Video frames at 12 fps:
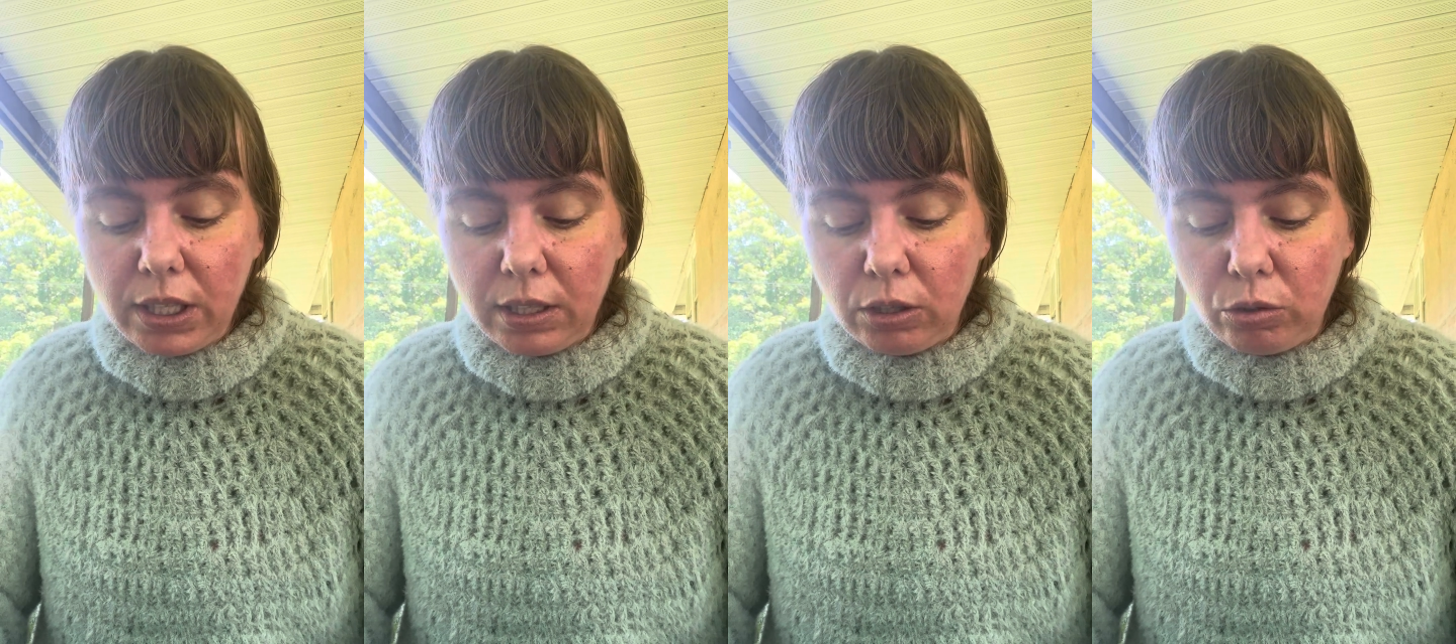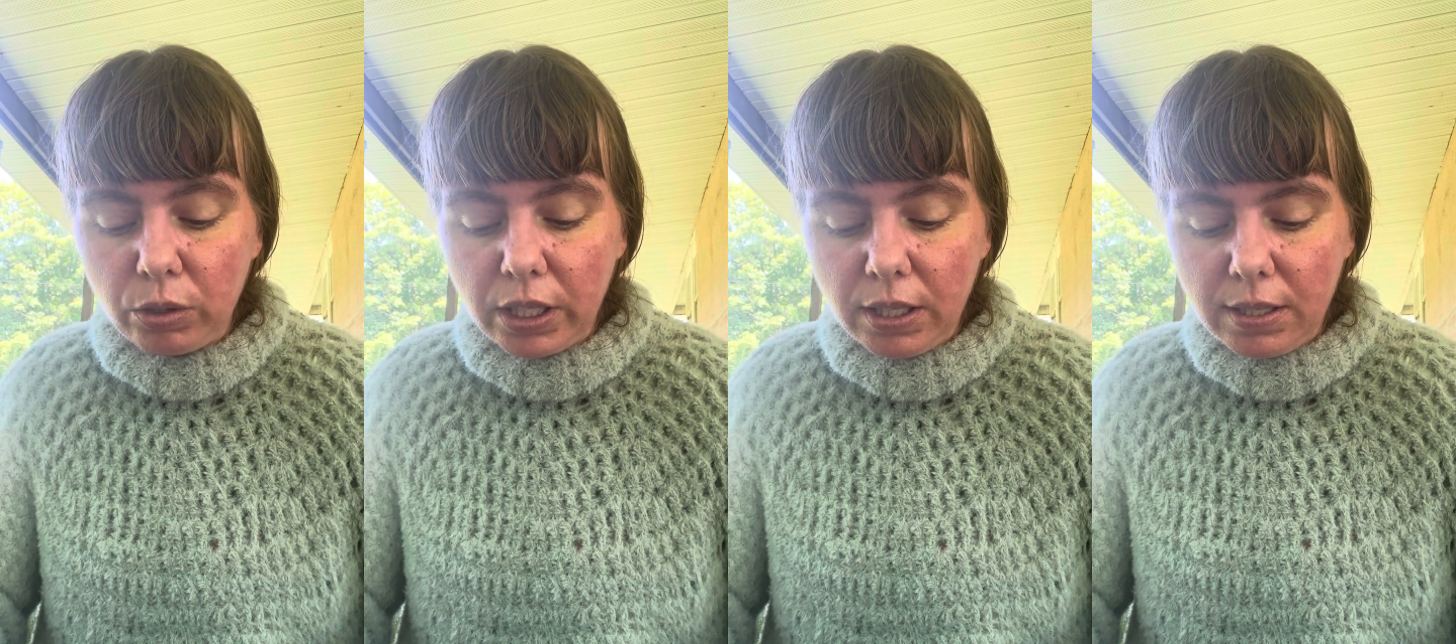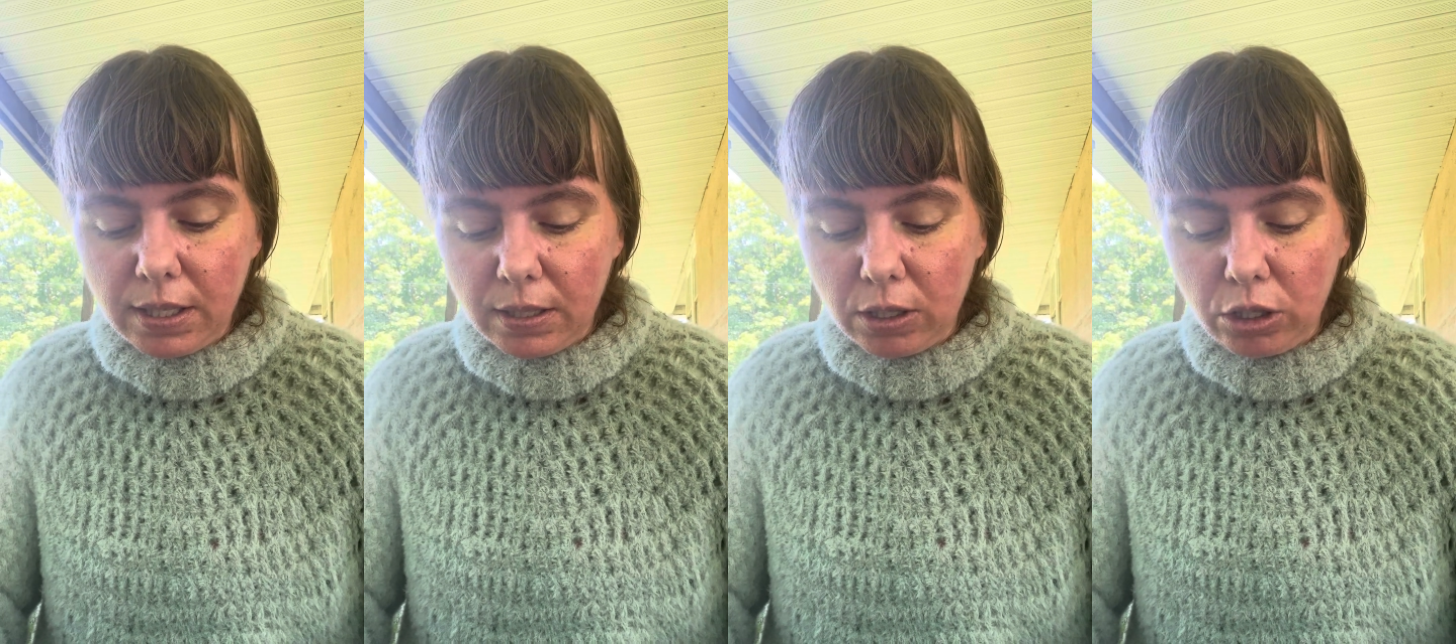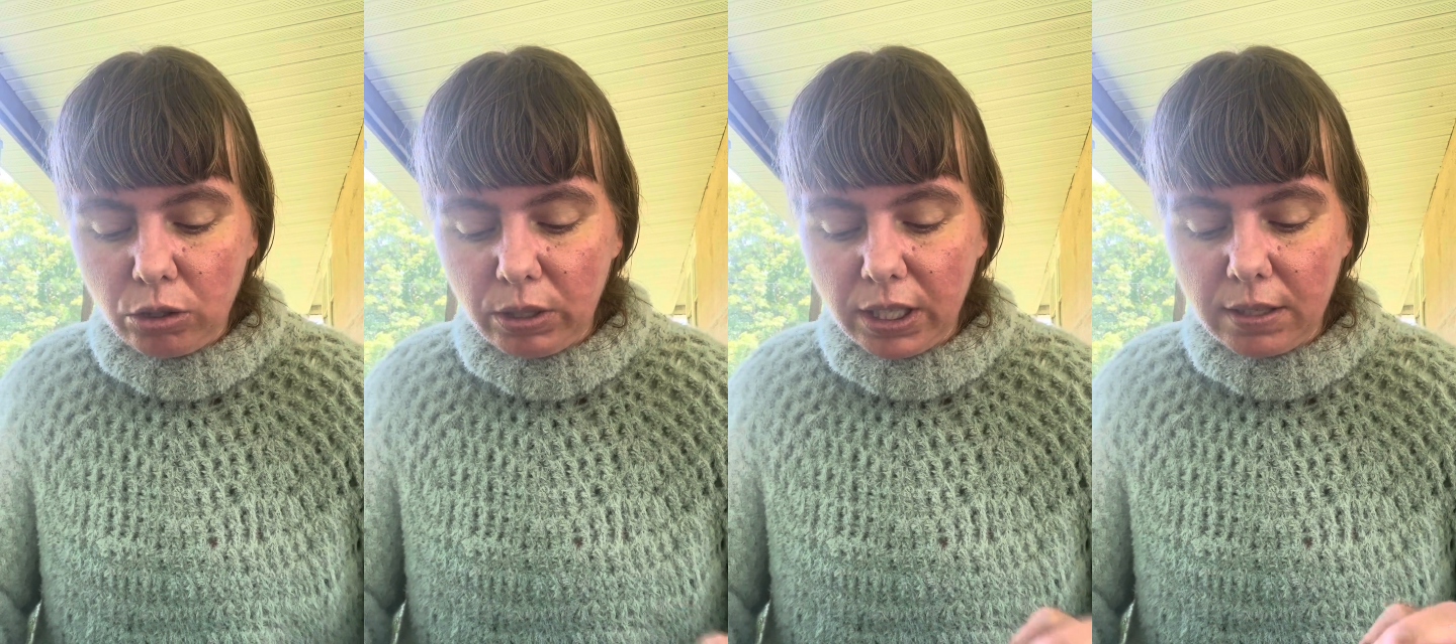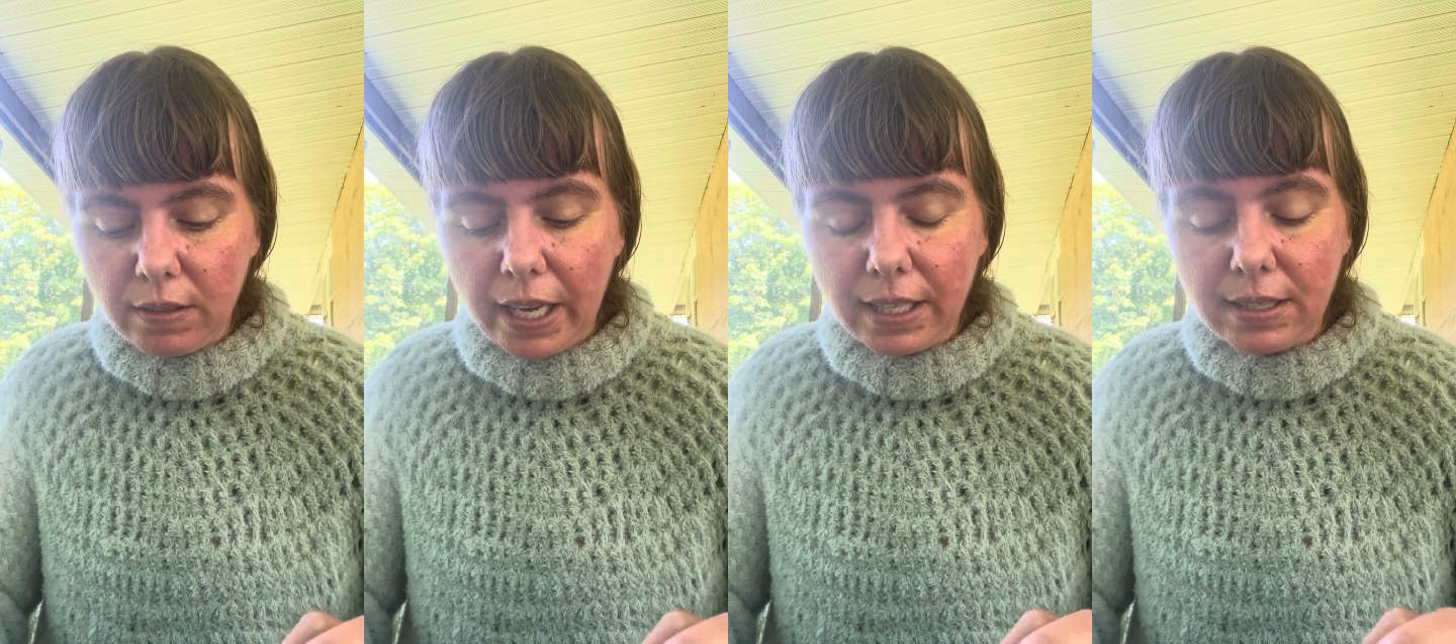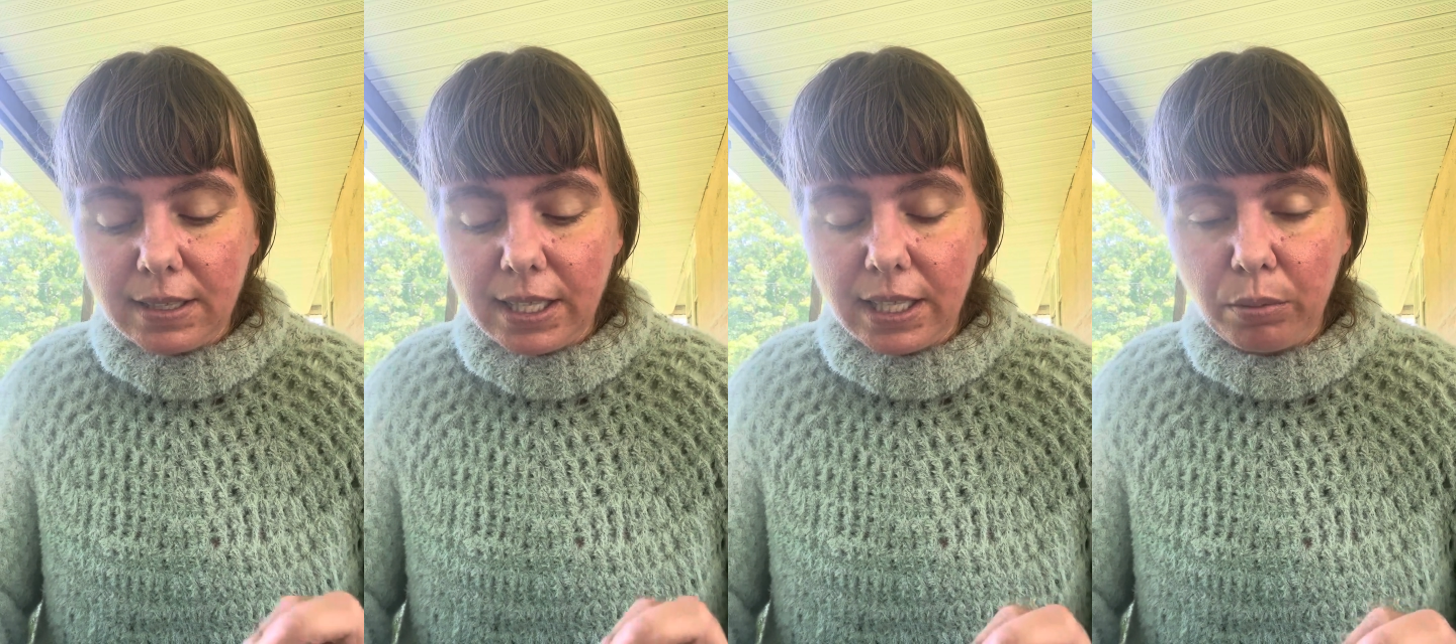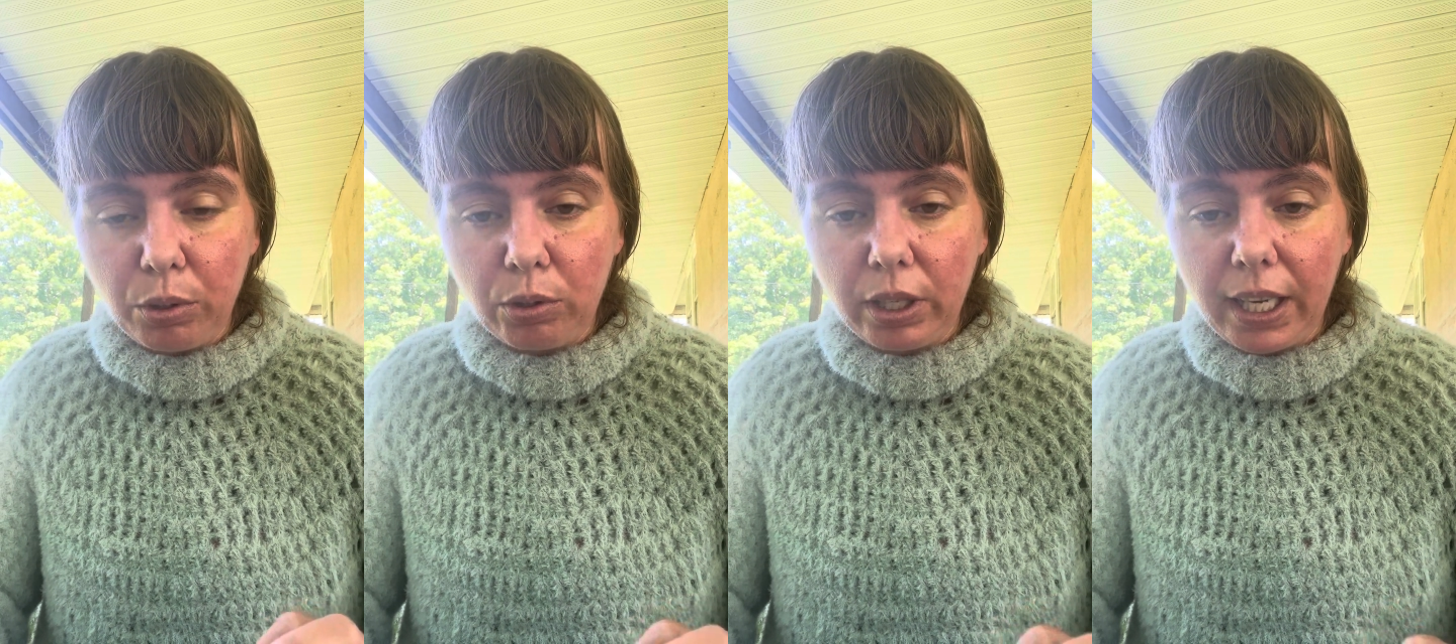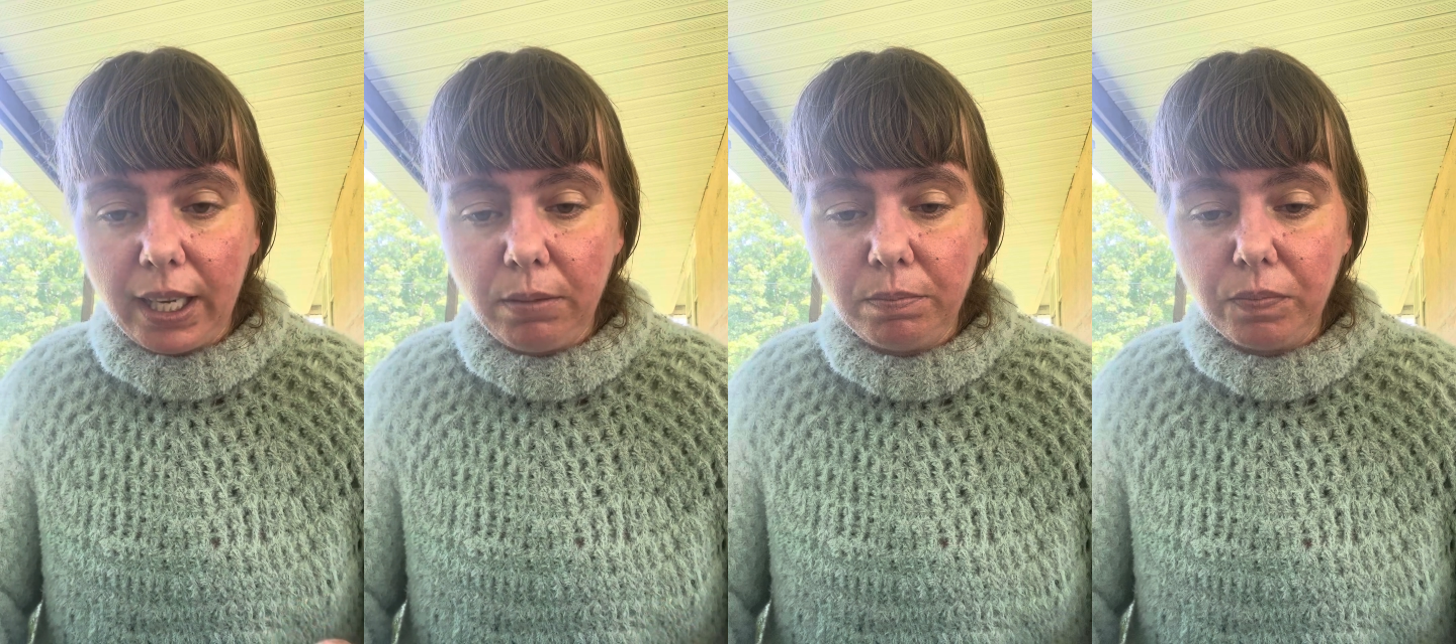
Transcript: increase until you get to that seam, okay?